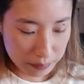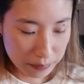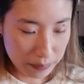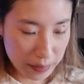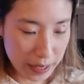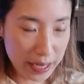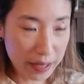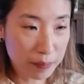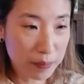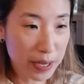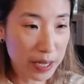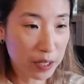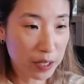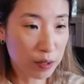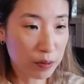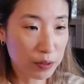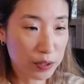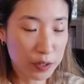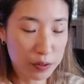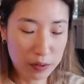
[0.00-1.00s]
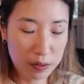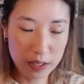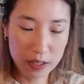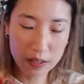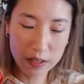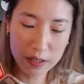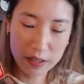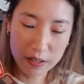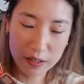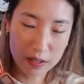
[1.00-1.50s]
My my go-to
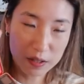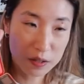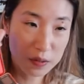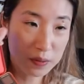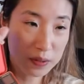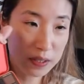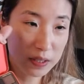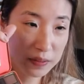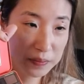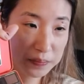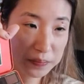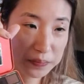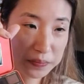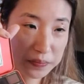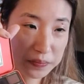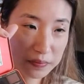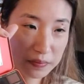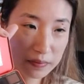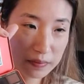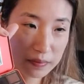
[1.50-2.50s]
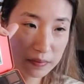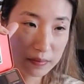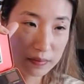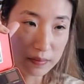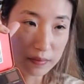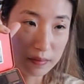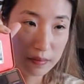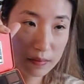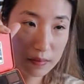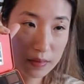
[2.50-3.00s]
color is this one.
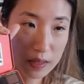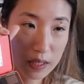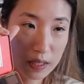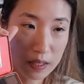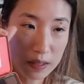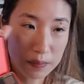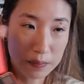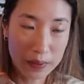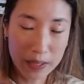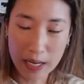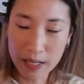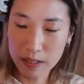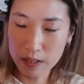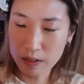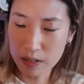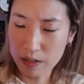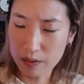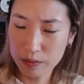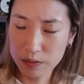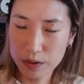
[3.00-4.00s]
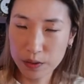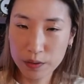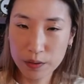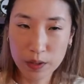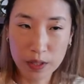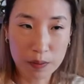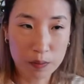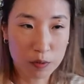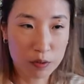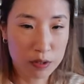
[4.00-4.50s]
Um, but I'm gonna I'll do
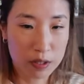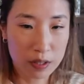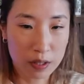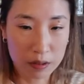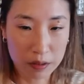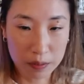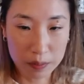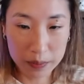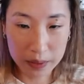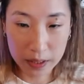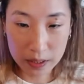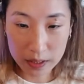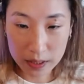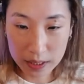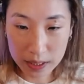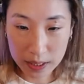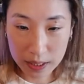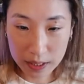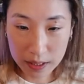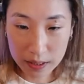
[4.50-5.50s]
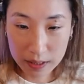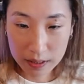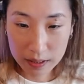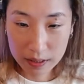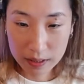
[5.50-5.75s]
like a more subtle brown today.